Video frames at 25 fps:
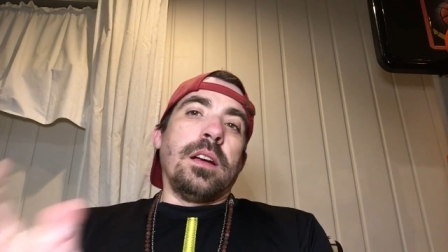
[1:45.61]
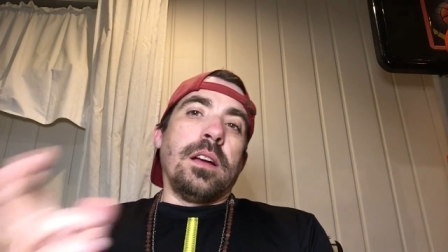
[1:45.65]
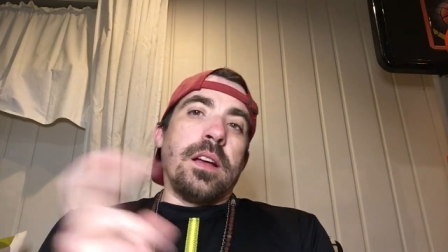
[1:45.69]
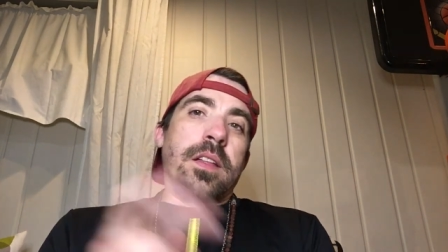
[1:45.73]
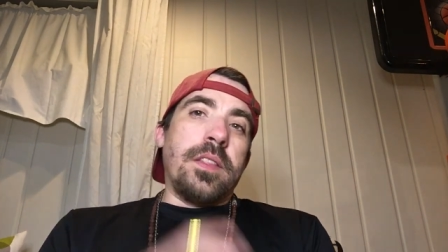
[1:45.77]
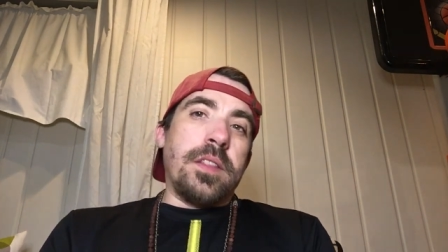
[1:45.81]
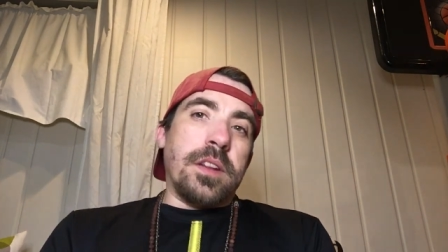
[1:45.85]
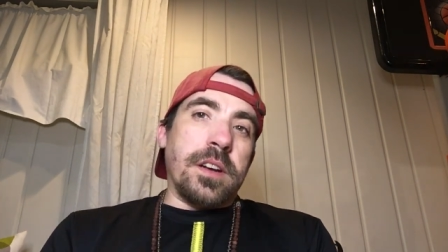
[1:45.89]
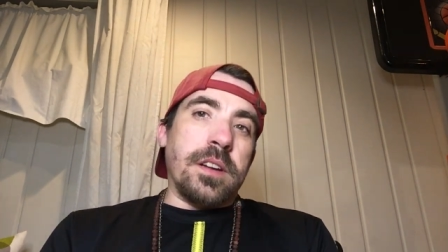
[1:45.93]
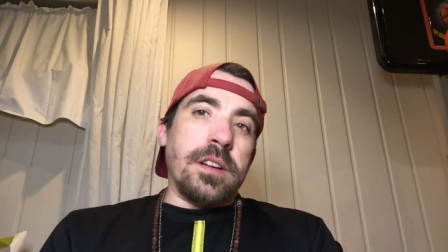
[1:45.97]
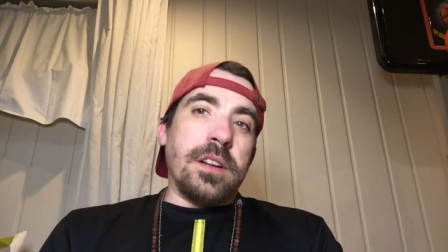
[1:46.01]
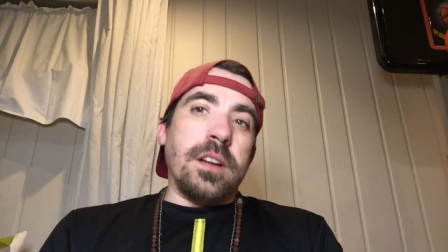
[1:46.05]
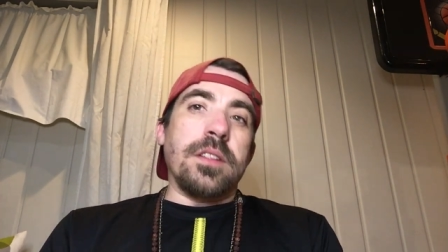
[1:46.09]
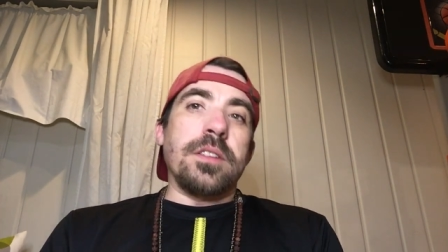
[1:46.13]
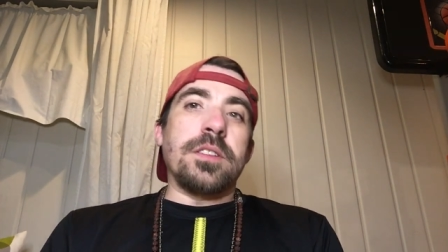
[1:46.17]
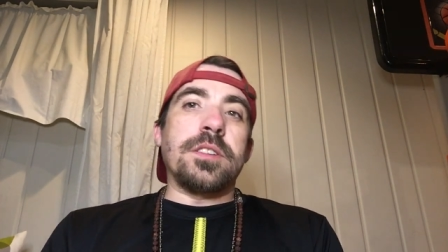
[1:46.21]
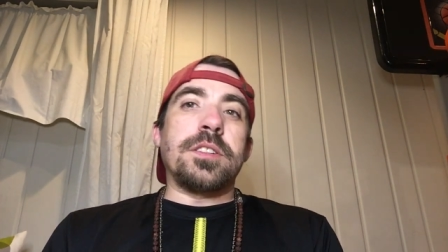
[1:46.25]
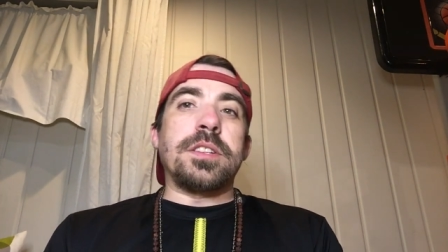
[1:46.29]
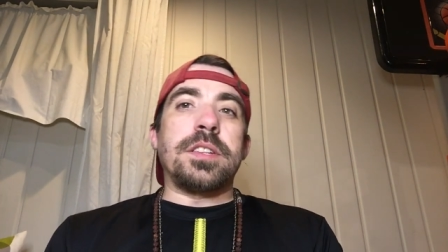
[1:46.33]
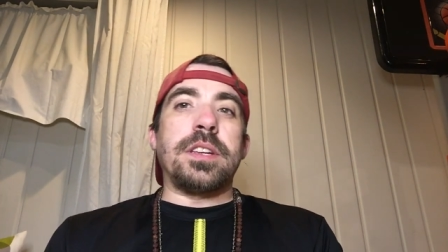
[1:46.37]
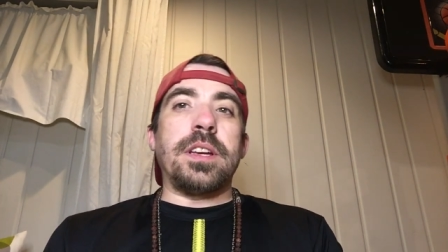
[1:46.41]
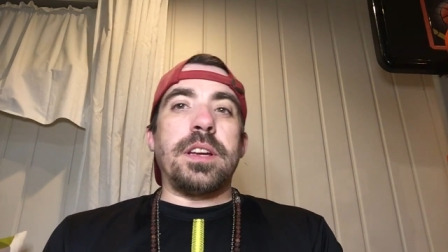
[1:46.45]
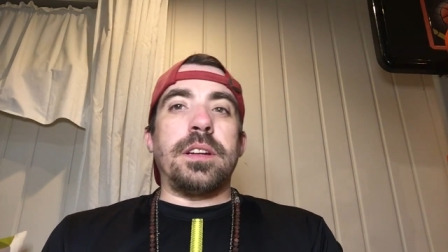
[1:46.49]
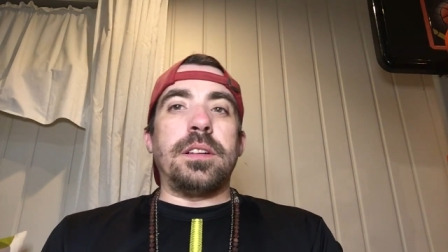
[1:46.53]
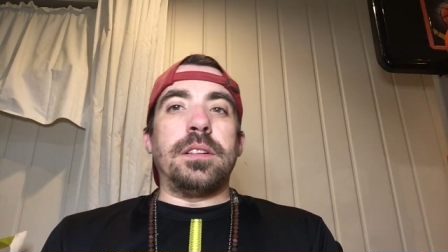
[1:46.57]
and then another
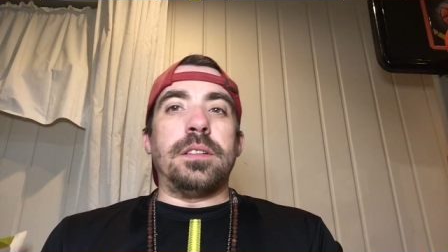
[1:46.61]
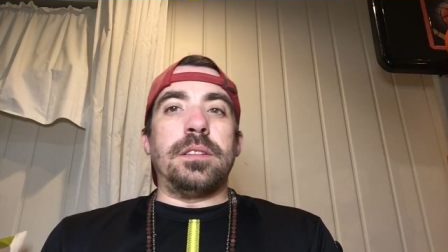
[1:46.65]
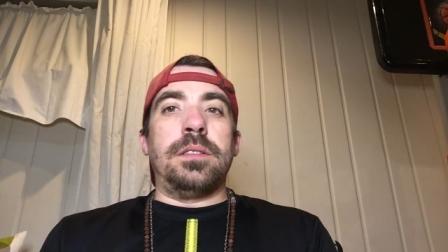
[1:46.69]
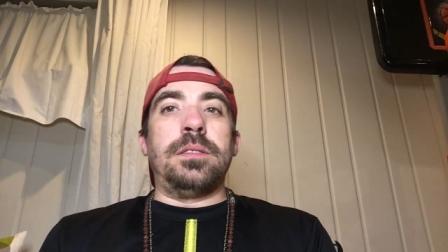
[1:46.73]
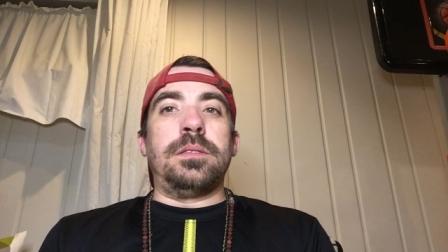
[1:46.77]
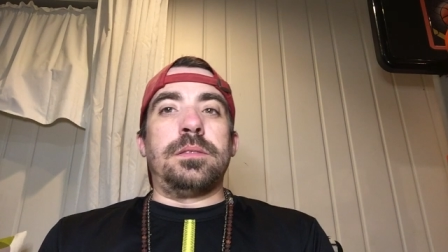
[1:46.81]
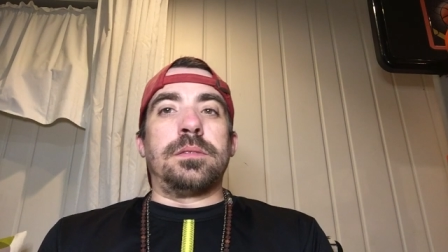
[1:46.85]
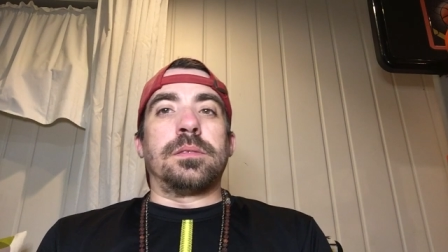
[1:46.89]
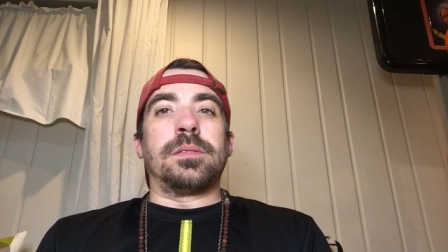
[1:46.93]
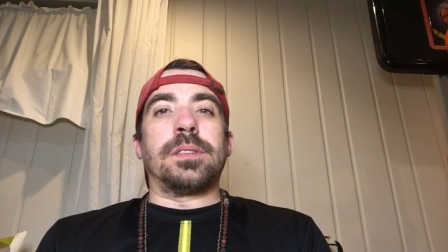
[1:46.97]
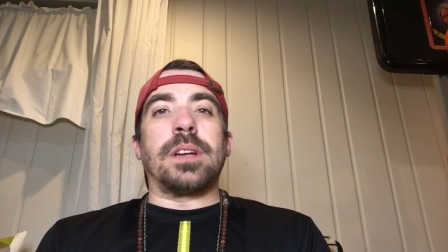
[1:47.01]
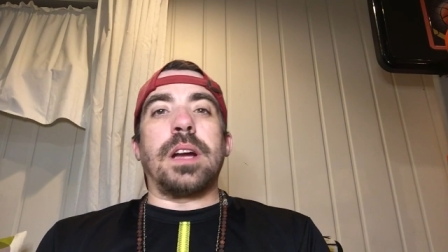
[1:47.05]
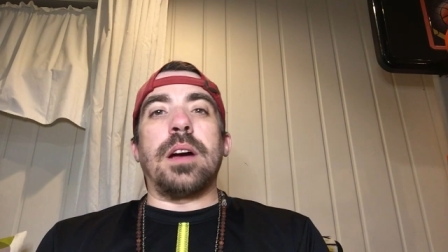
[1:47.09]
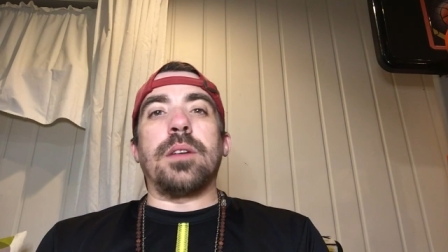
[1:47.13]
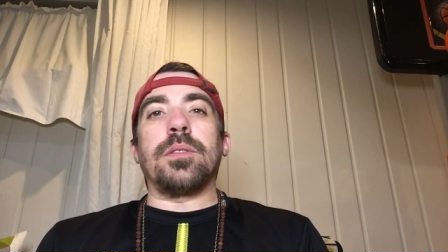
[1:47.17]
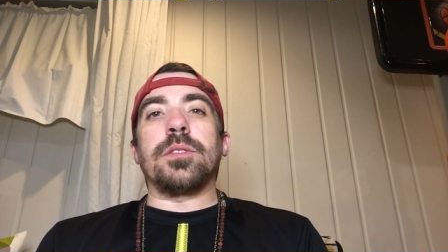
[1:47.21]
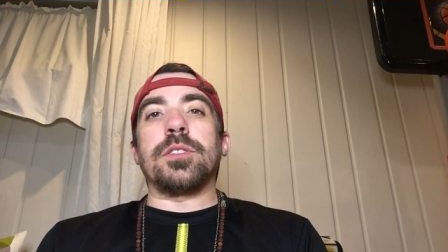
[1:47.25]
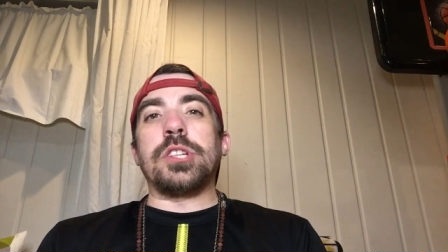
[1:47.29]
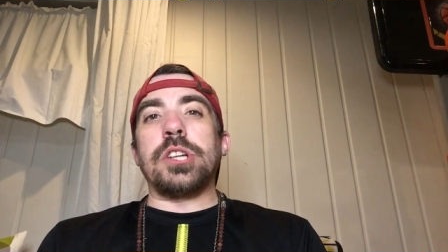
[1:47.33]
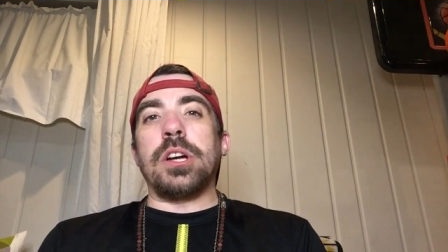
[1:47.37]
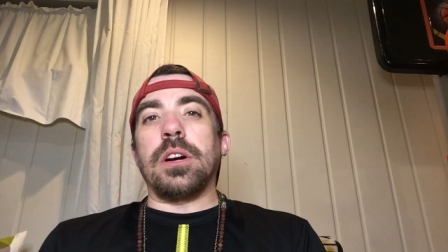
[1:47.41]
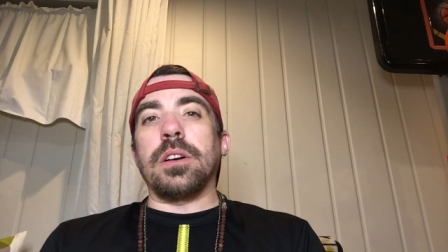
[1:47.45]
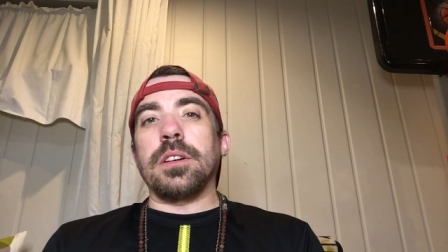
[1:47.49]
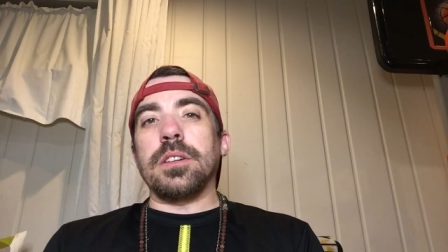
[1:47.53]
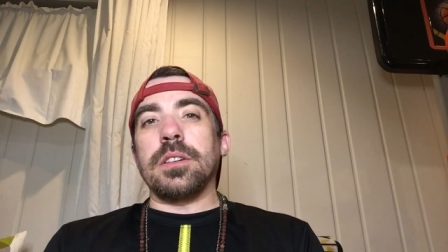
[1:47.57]
set when I
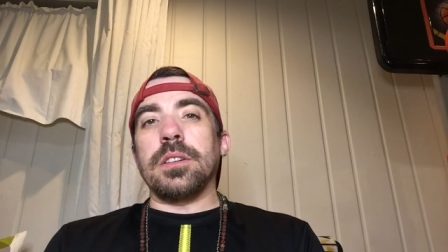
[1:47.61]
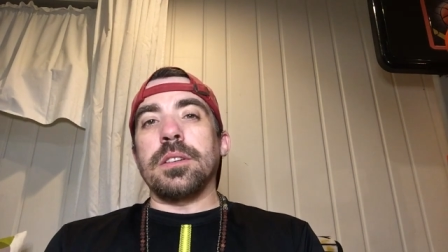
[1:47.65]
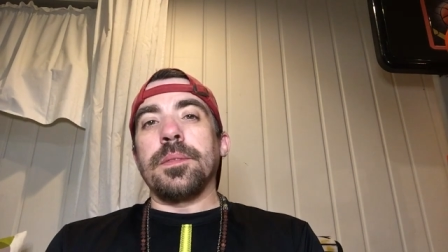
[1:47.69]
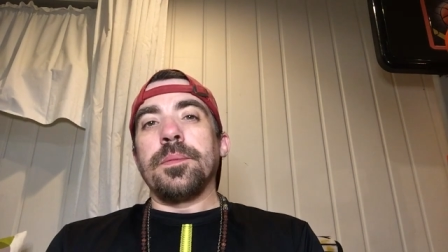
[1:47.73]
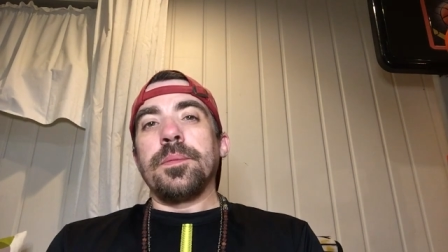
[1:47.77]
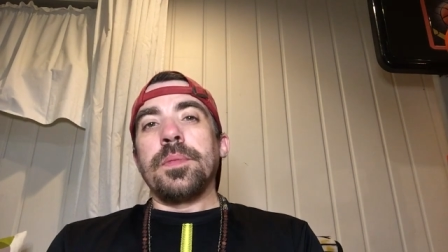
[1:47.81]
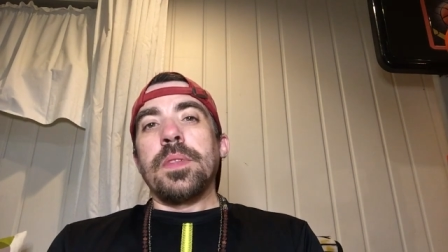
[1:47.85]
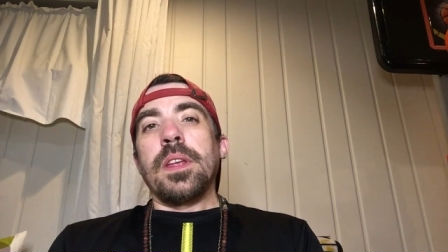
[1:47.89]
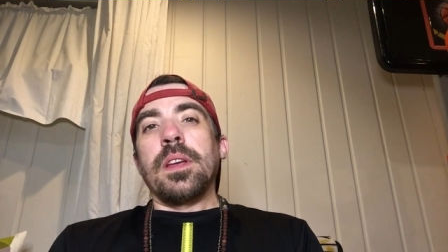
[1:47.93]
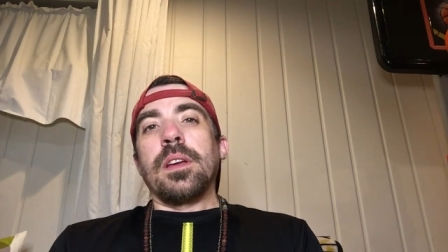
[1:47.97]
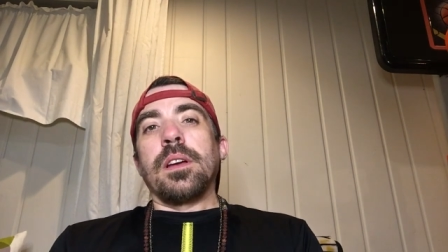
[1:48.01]
was younger.